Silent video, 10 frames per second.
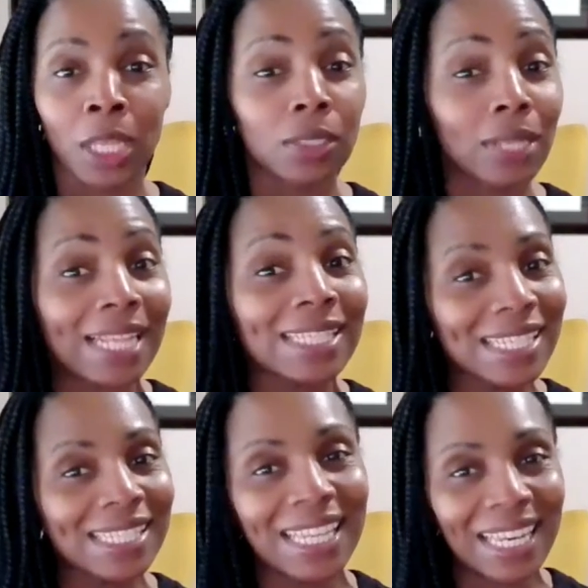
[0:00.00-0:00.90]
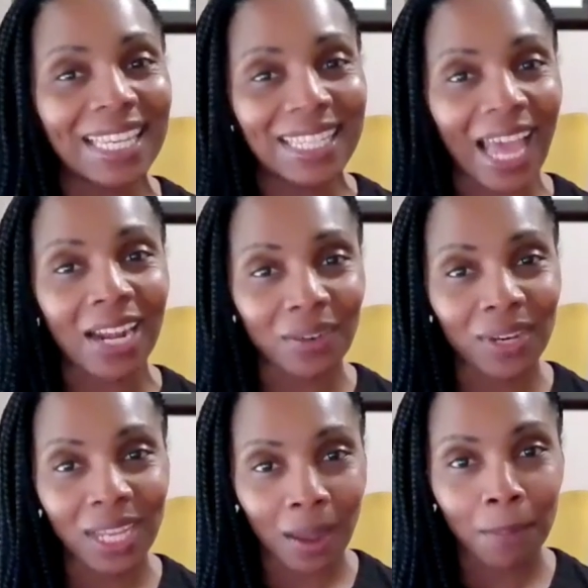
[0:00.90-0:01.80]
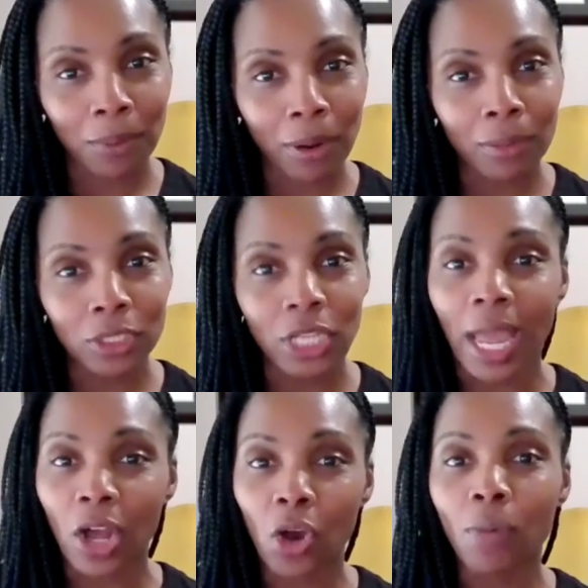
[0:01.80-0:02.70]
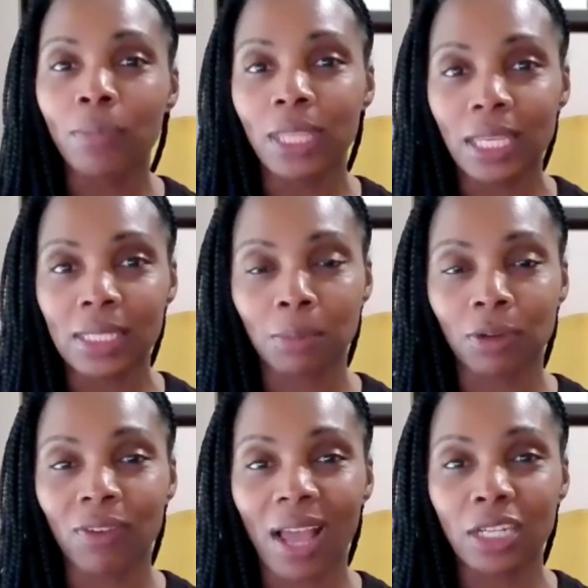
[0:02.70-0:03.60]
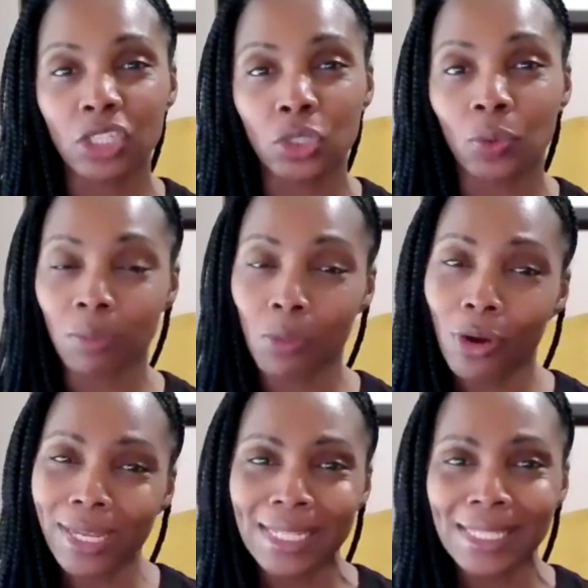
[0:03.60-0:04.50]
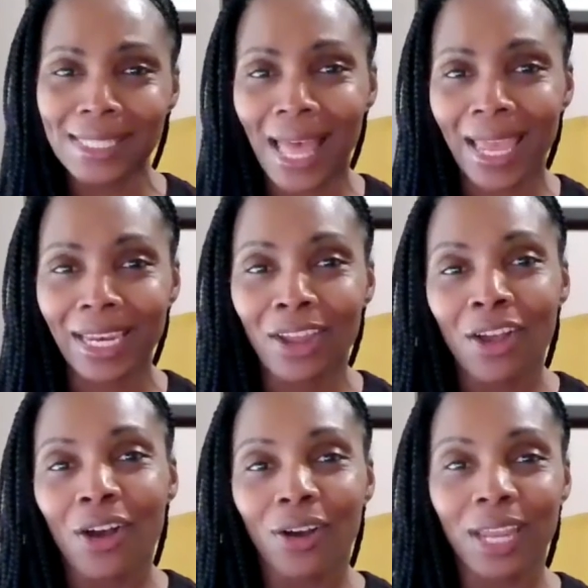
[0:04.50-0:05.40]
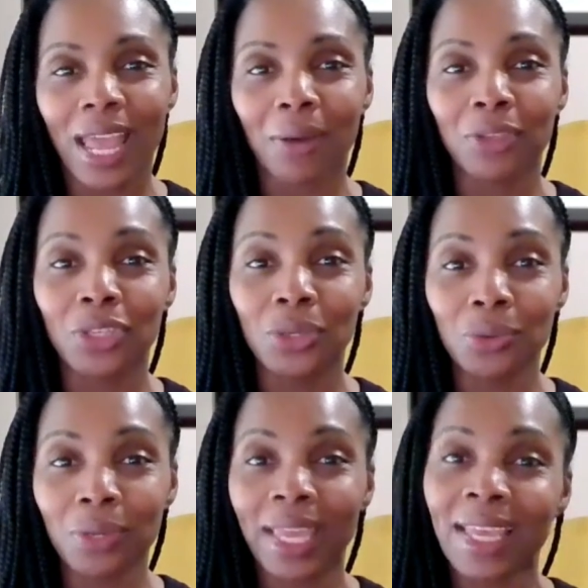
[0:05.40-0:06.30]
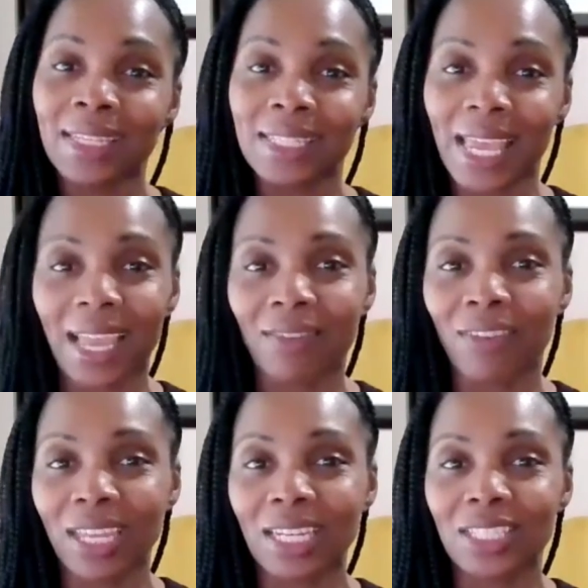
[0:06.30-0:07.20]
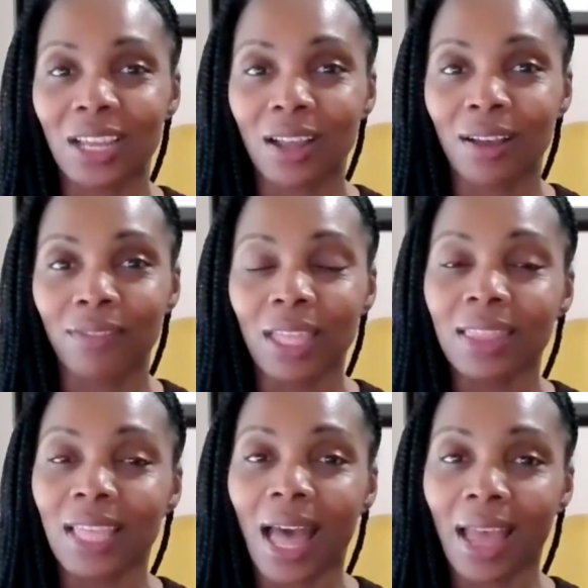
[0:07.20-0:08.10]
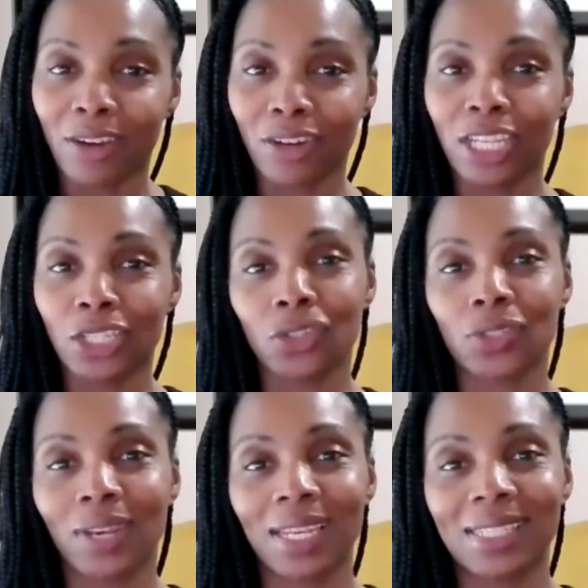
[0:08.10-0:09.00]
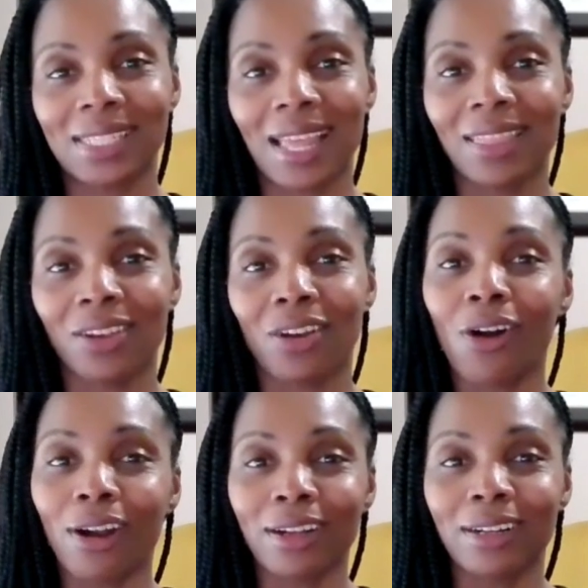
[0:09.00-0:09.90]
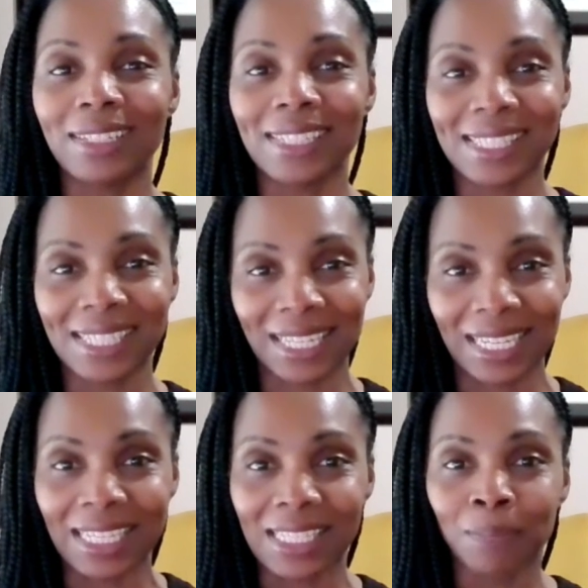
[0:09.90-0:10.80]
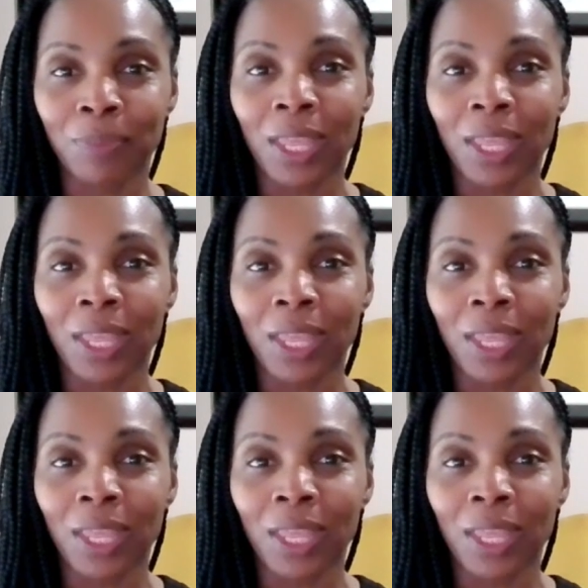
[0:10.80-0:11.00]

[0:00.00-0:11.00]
So that's the CD laddering approach. I hope this provided you with more insight on how you can take advantage of the higher interest rates that there are on CDs.